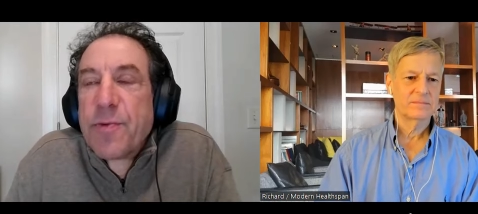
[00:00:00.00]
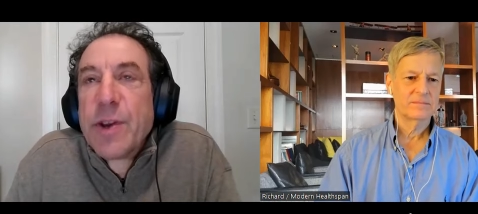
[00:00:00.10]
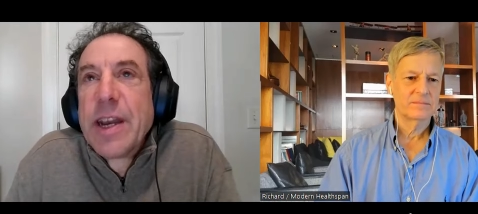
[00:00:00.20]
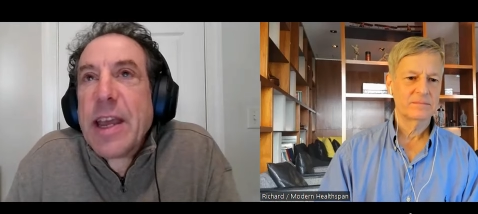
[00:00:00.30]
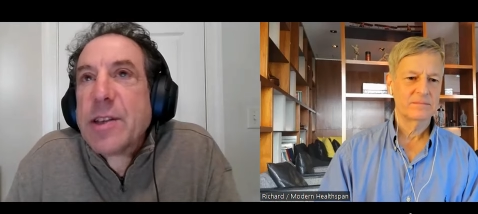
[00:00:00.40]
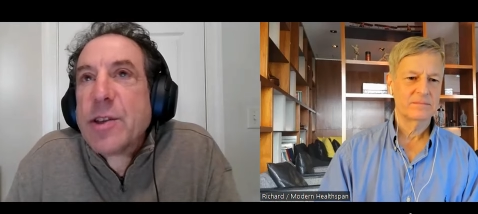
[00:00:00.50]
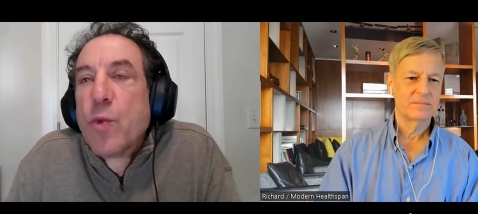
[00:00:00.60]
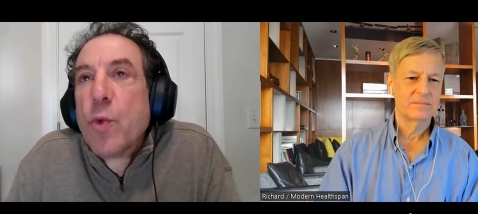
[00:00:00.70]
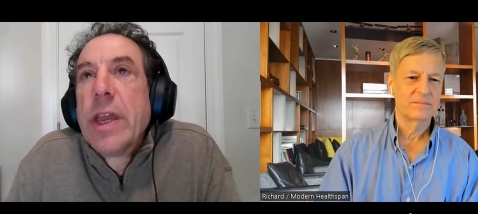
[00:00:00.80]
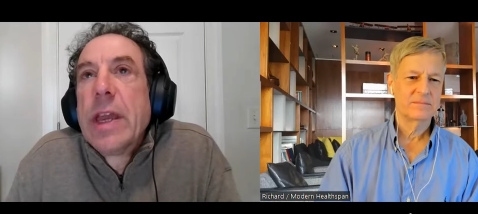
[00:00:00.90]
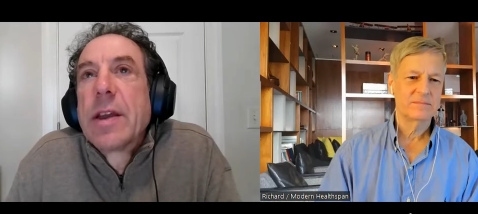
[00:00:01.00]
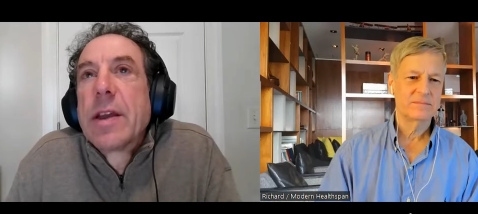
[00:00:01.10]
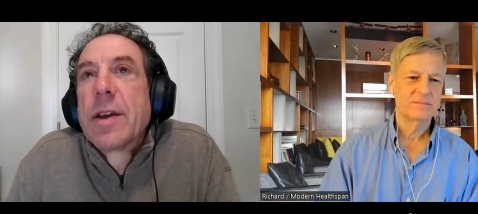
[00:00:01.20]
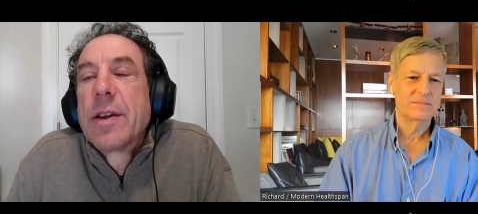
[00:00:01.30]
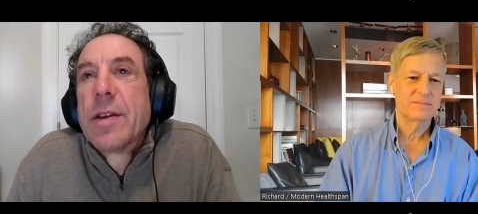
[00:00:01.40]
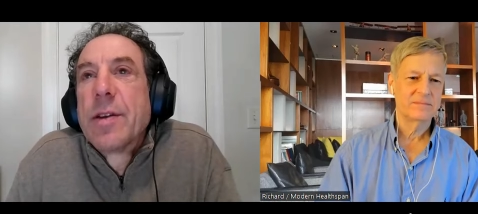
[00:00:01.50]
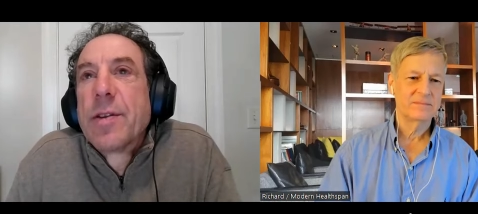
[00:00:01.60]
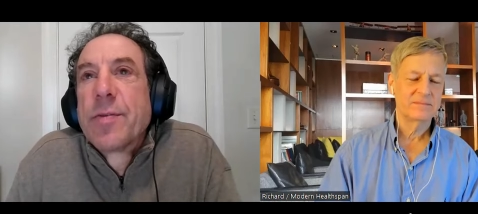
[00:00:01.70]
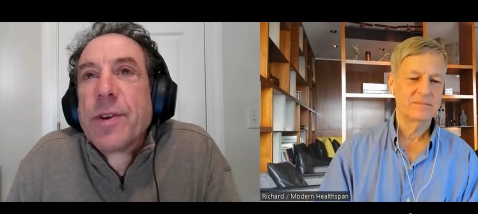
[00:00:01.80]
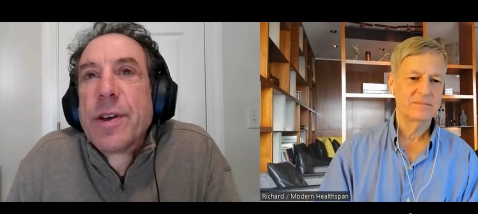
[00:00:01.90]
Speaker 1: three days a week.
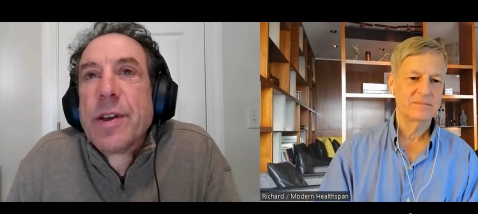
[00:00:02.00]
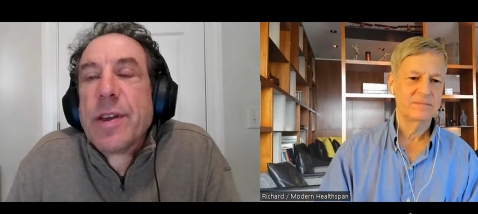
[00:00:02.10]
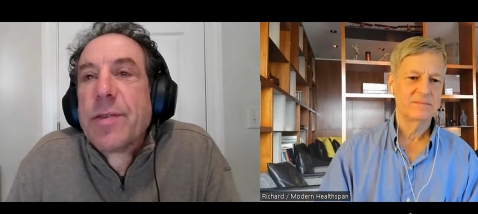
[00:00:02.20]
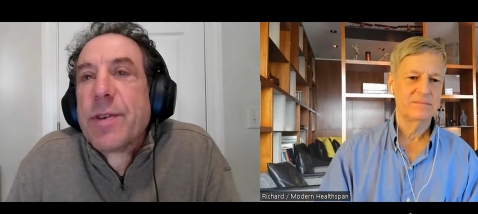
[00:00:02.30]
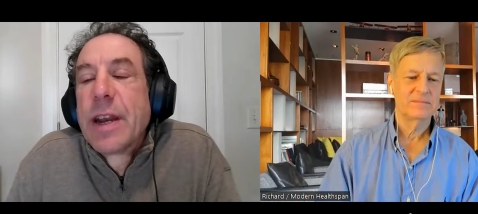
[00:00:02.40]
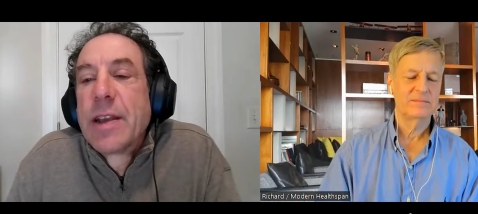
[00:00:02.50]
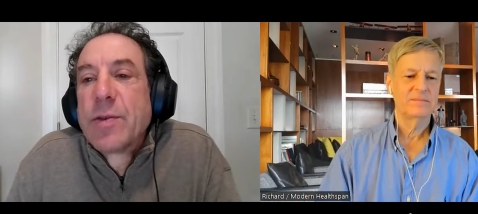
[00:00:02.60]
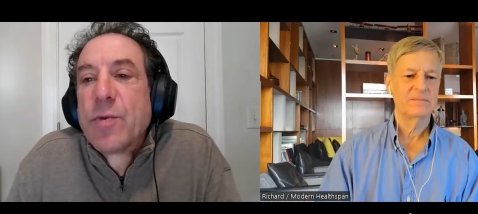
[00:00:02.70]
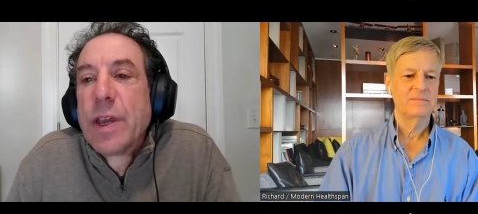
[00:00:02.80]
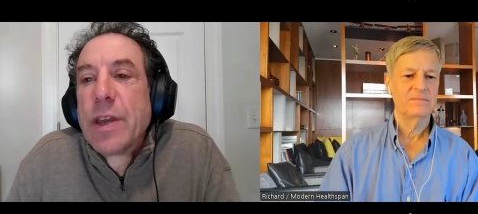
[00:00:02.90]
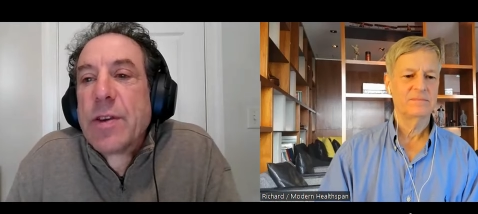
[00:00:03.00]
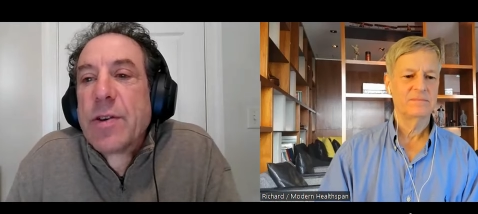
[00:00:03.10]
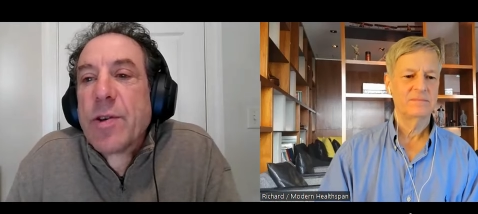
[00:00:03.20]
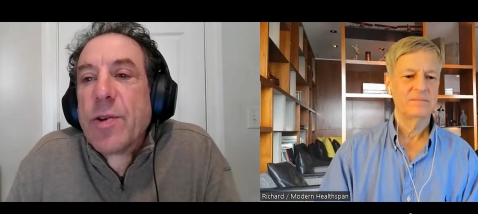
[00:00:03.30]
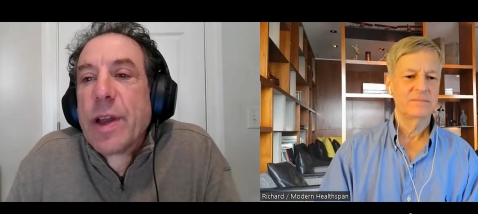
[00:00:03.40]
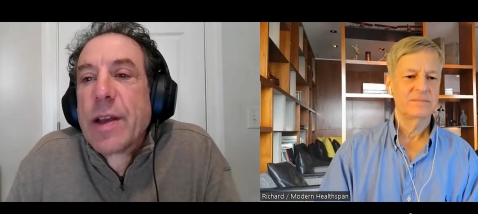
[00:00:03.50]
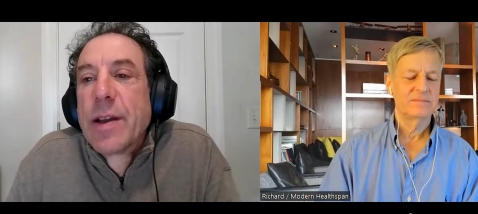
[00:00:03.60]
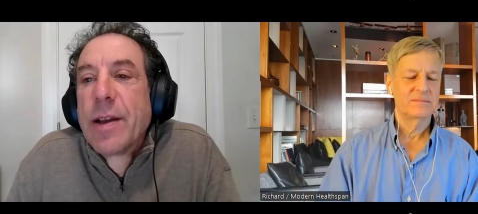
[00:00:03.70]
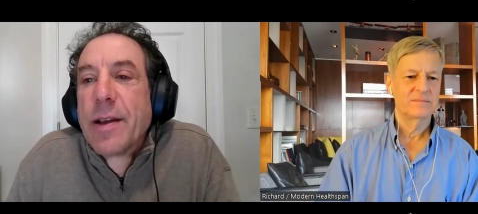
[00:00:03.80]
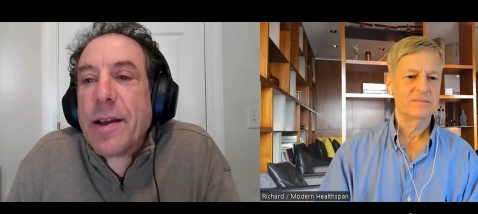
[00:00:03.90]
You know, three three days a week, you're
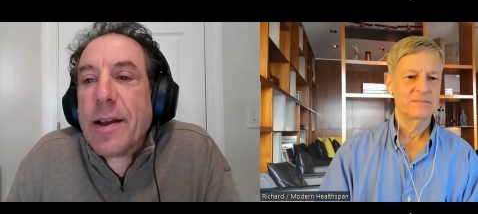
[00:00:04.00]
going